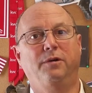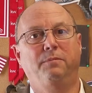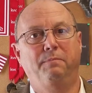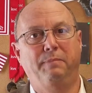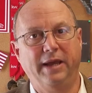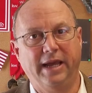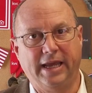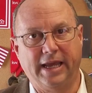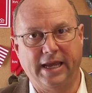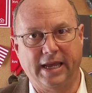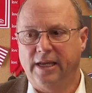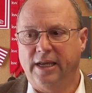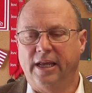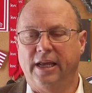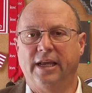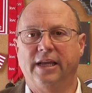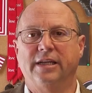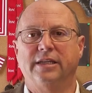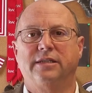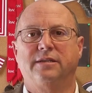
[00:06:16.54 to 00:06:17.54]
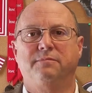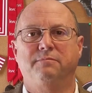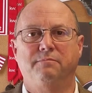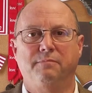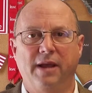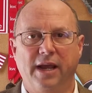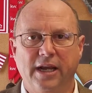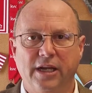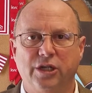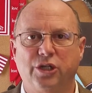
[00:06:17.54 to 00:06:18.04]
biggie, is
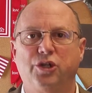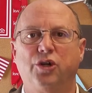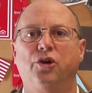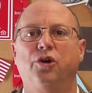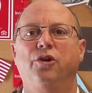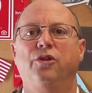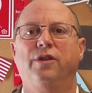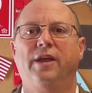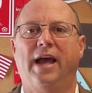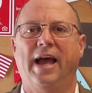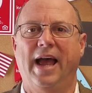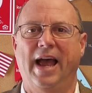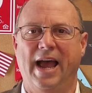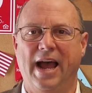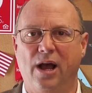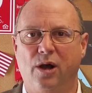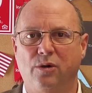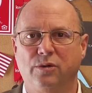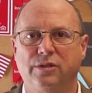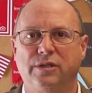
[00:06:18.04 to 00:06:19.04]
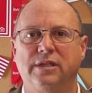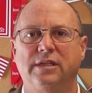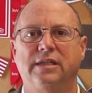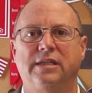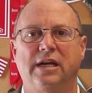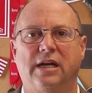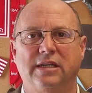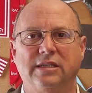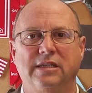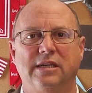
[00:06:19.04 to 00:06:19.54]
make sure the house
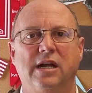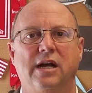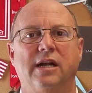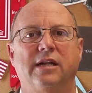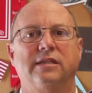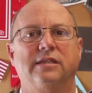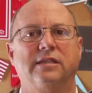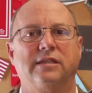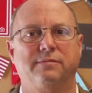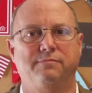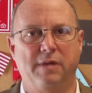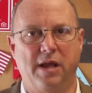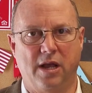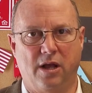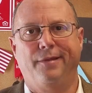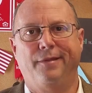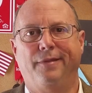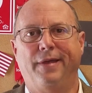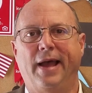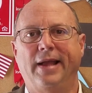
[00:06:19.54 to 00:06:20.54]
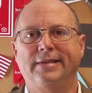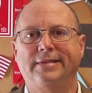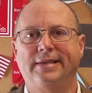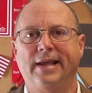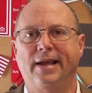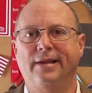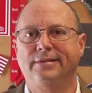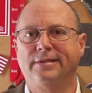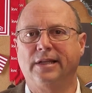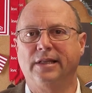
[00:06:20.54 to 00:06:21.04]
does not smell. That
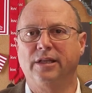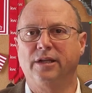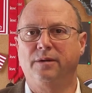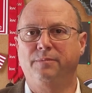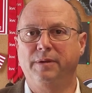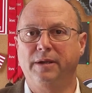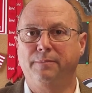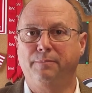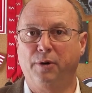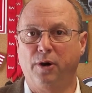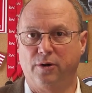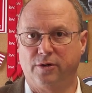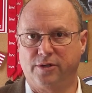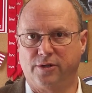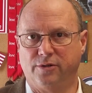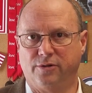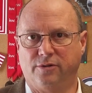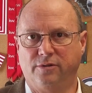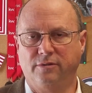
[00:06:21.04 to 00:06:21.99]
sounds a little bit personal.